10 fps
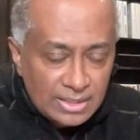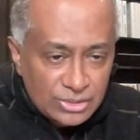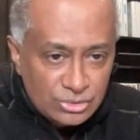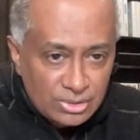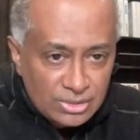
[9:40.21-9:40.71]

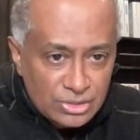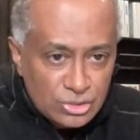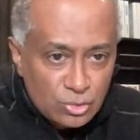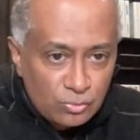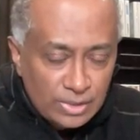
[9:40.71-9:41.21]
Azure, and
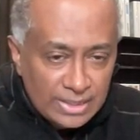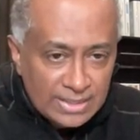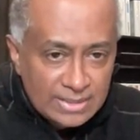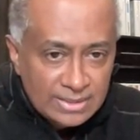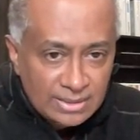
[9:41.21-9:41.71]

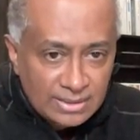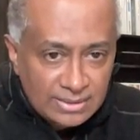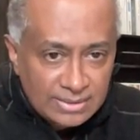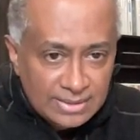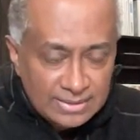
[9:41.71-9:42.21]
Snowflake
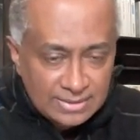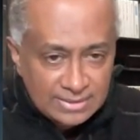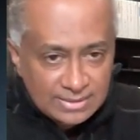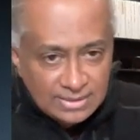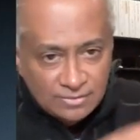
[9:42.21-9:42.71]
are at
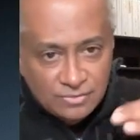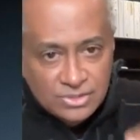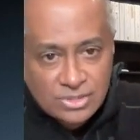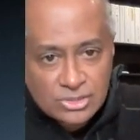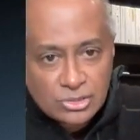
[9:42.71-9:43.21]
the
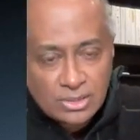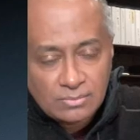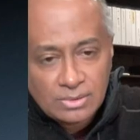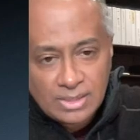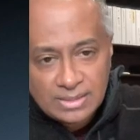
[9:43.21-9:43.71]
infrastructure level.